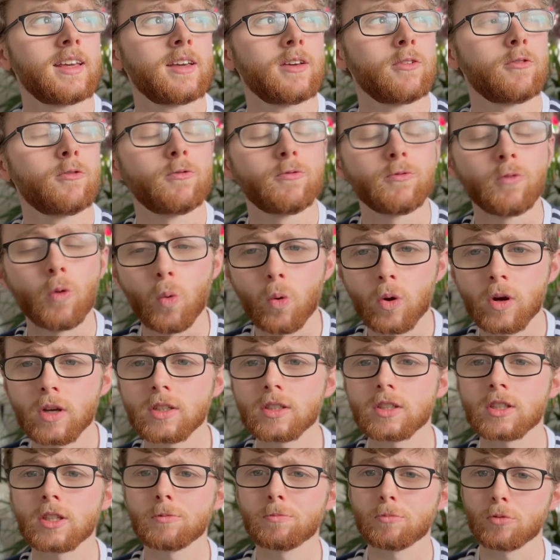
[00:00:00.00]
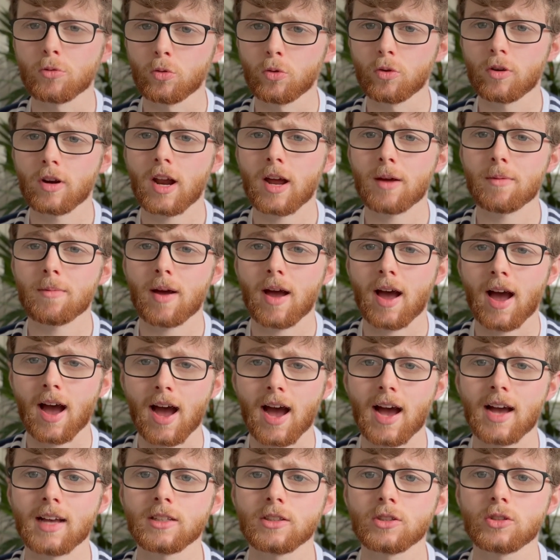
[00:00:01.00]
focus the program
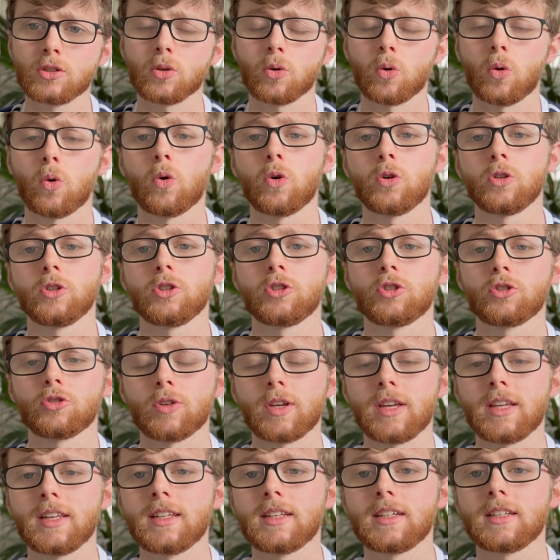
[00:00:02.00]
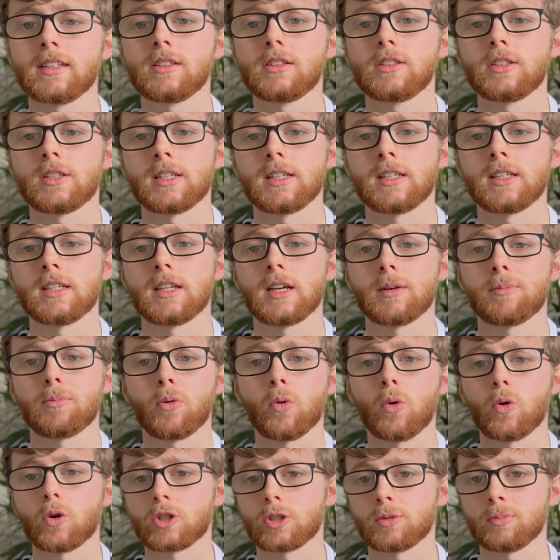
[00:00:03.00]
has on training to
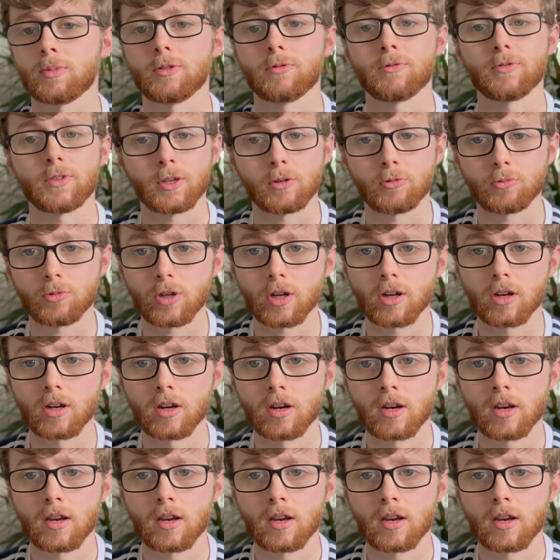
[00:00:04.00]
approximate failure.